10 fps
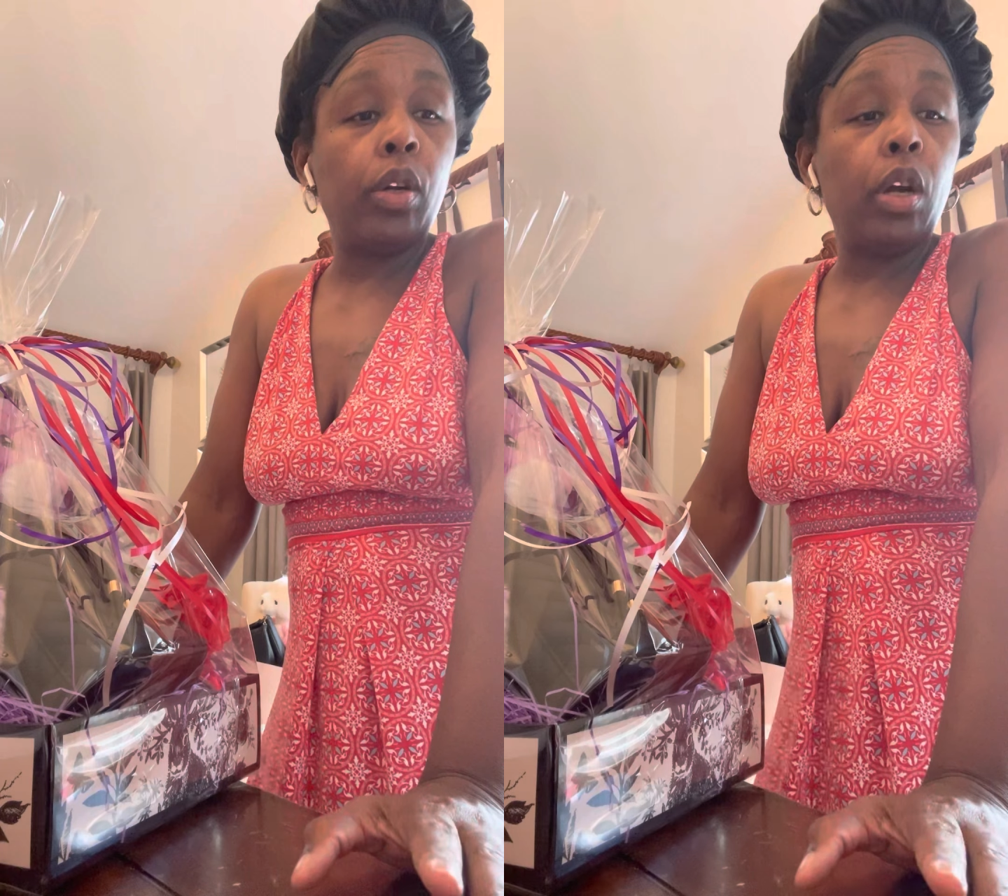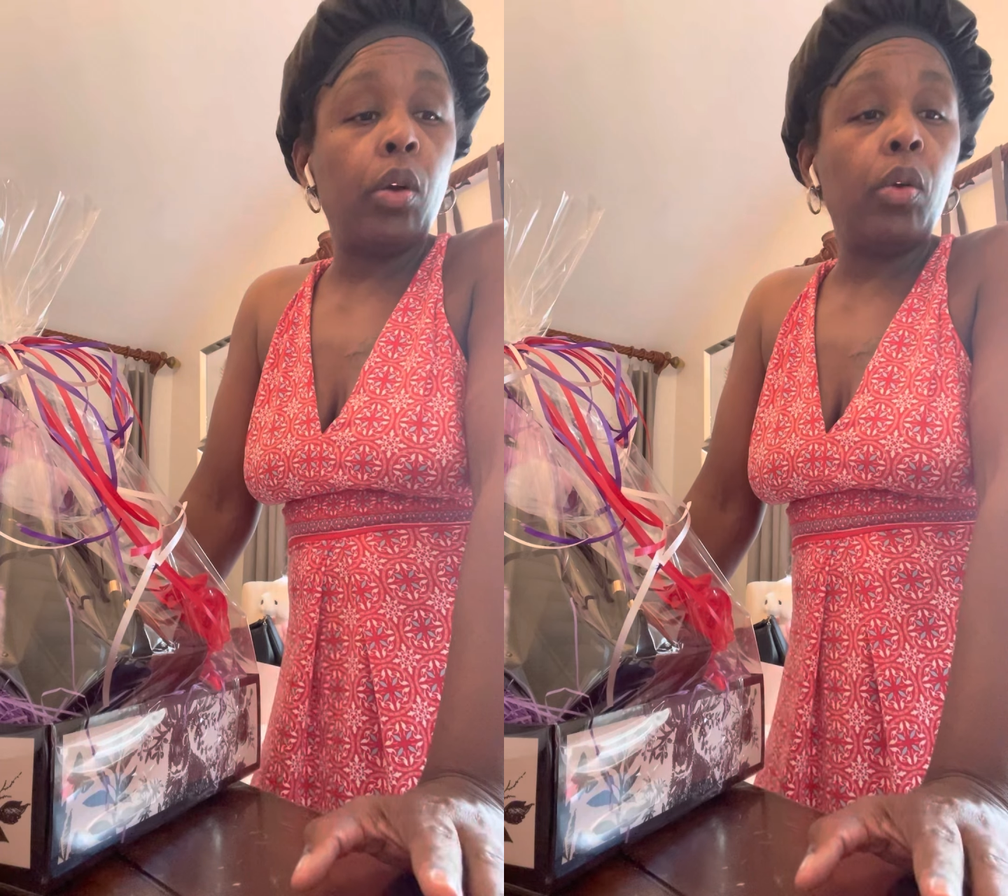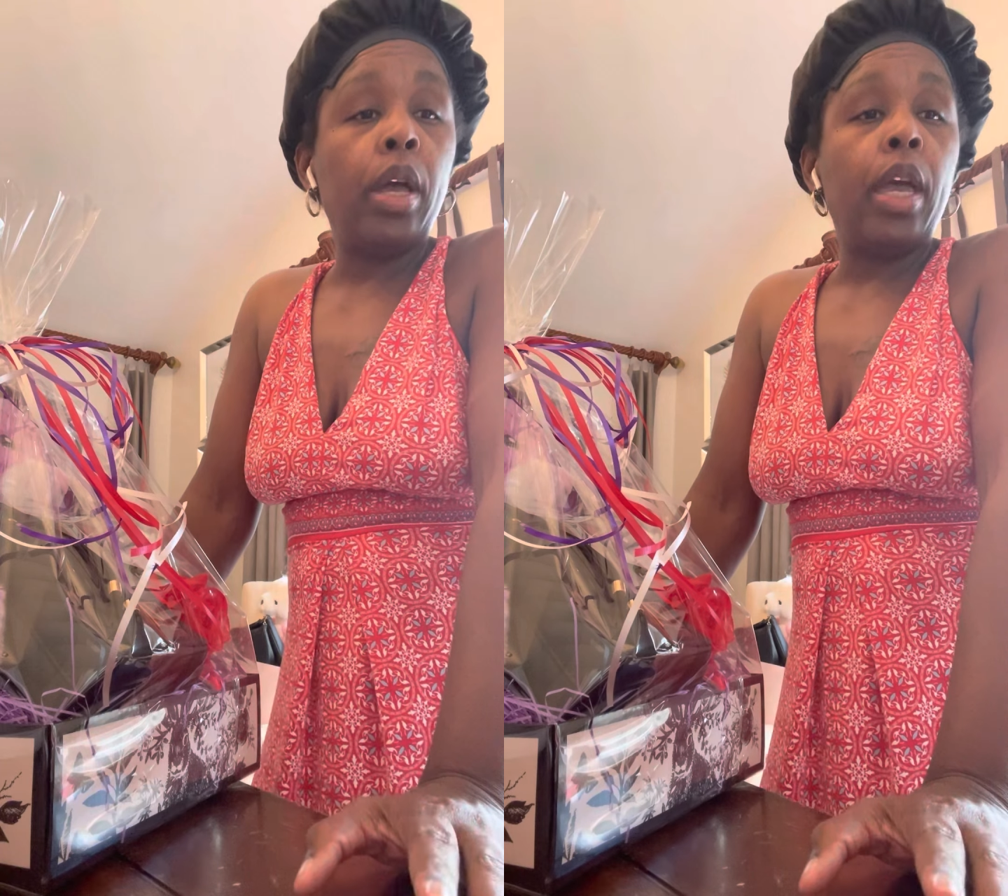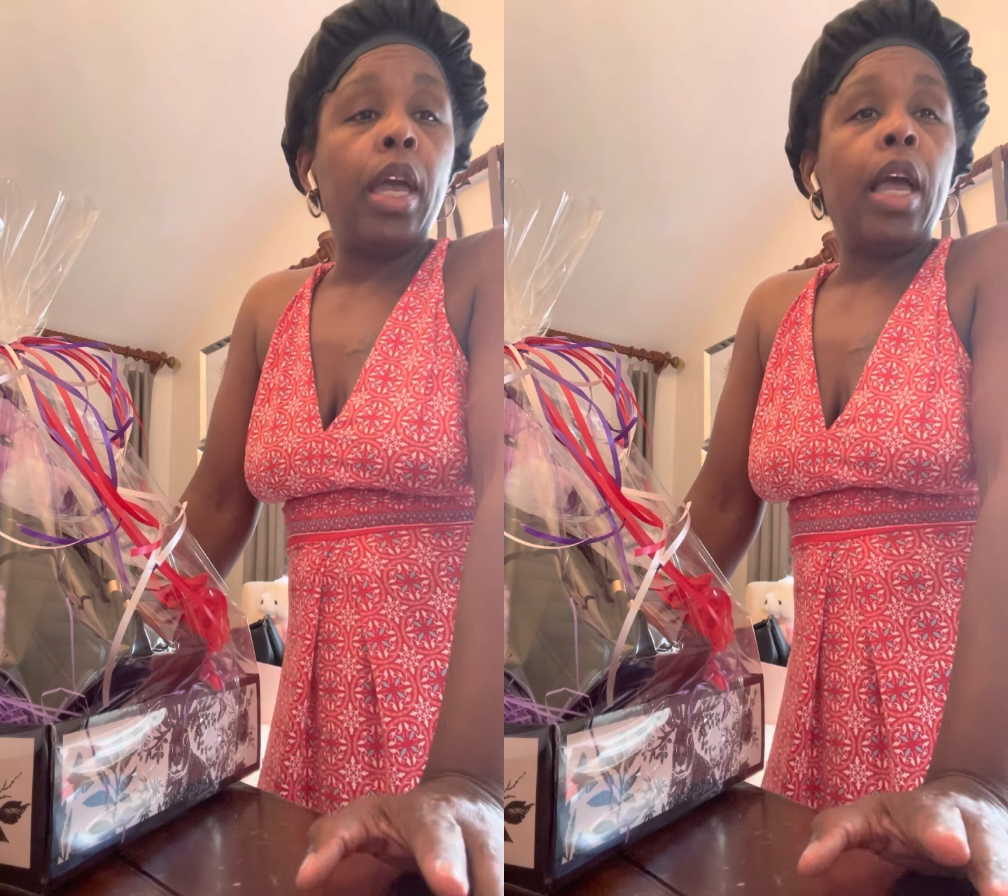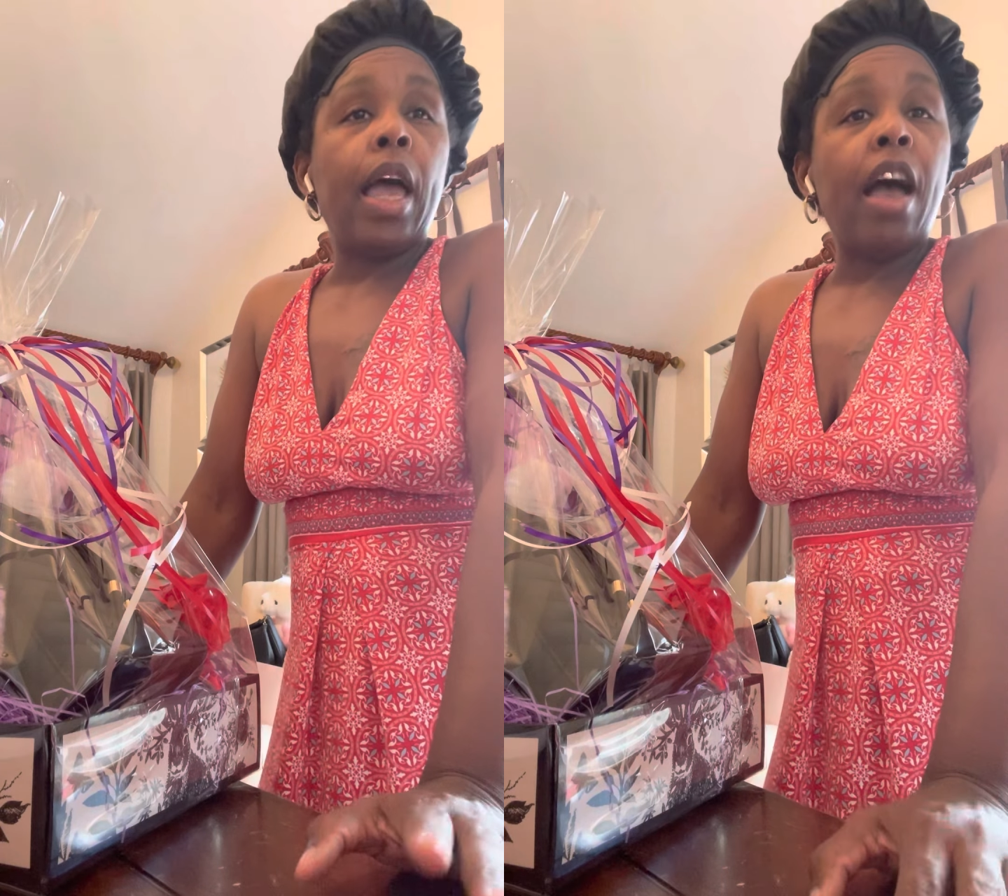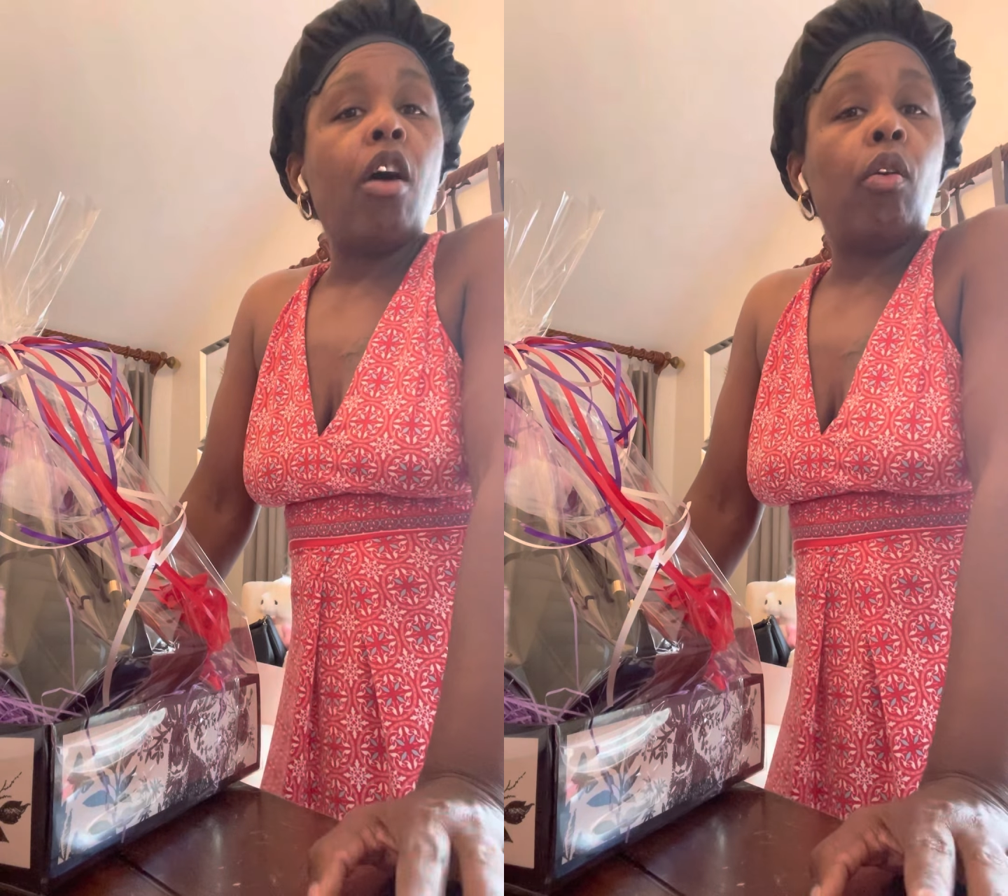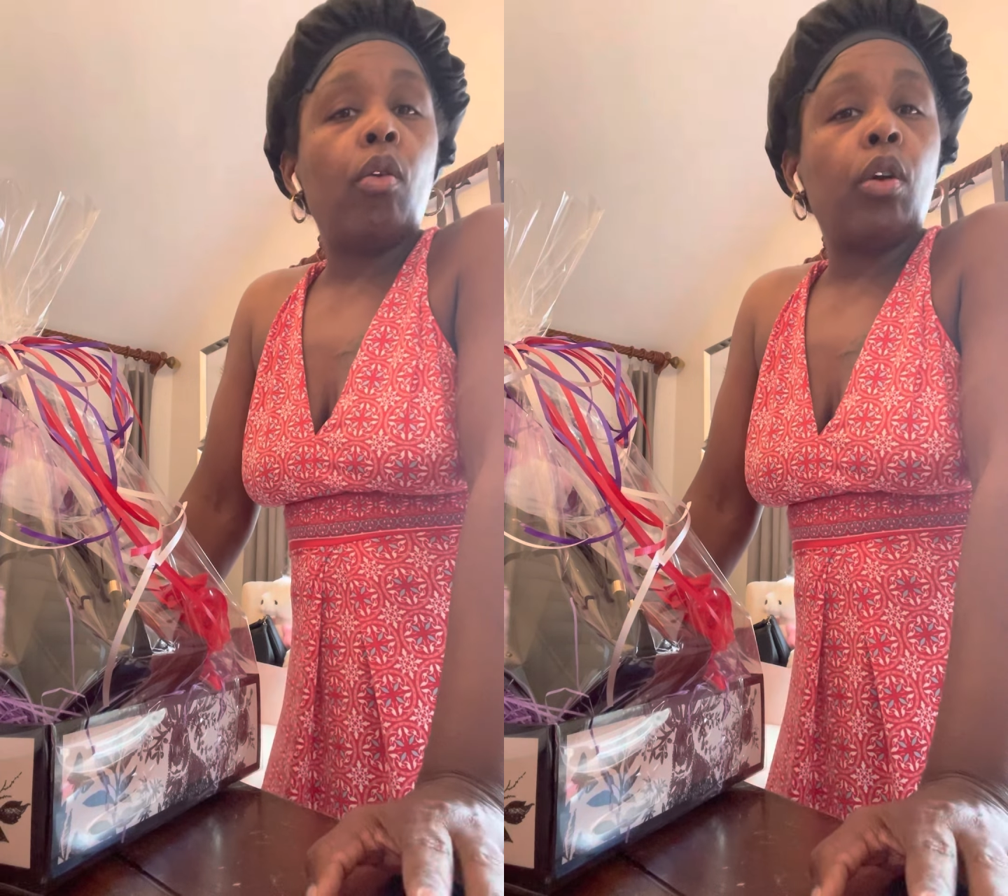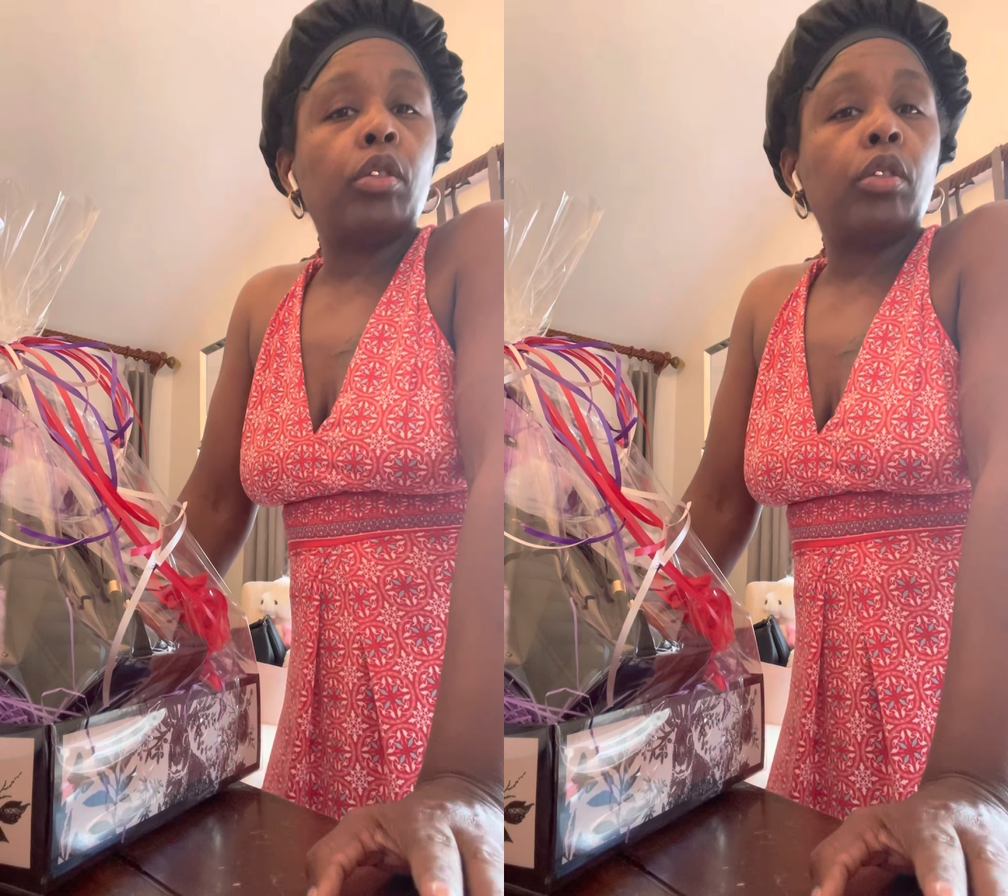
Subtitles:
on how